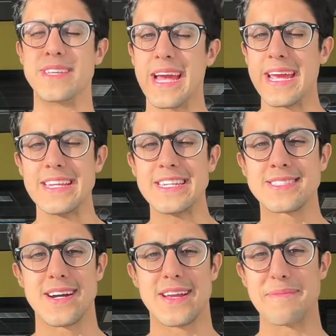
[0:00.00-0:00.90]
tiny
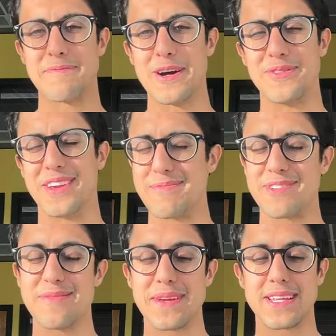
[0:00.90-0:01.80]
startup founder. I'm
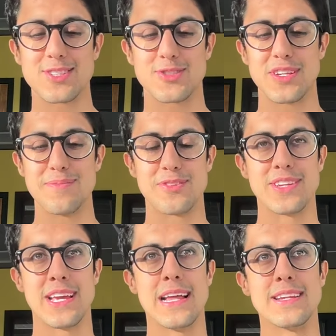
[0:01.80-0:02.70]
trying to make this dream a
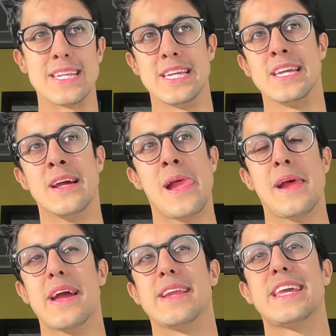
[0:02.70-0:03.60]
reality.
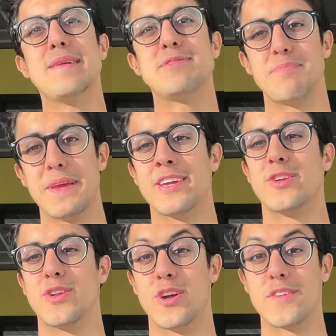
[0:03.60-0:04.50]
And I keep speaking
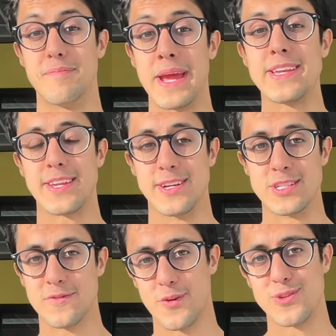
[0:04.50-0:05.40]
to a lot of
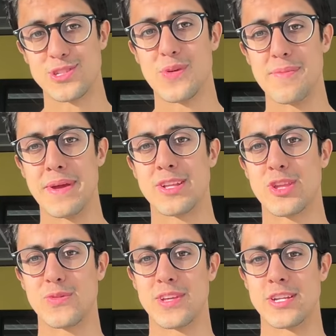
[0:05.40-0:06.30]
mentors, folks who I met
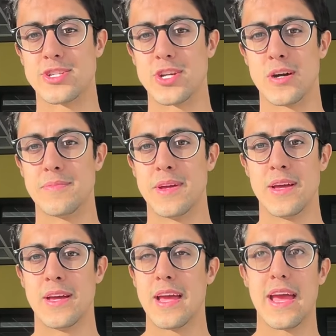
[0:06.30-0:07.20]
through that job.
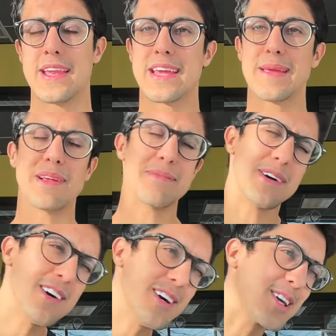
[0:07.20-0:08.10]
And I keep telling them,
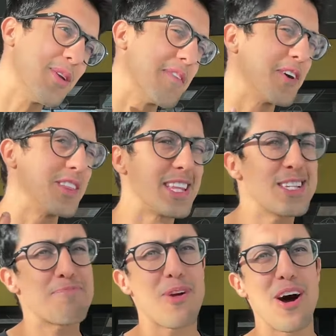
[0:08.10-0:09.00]
oh, you know, I've got
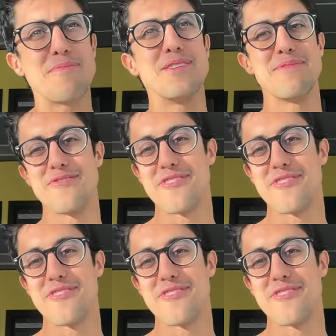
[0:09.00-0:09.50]
this problem and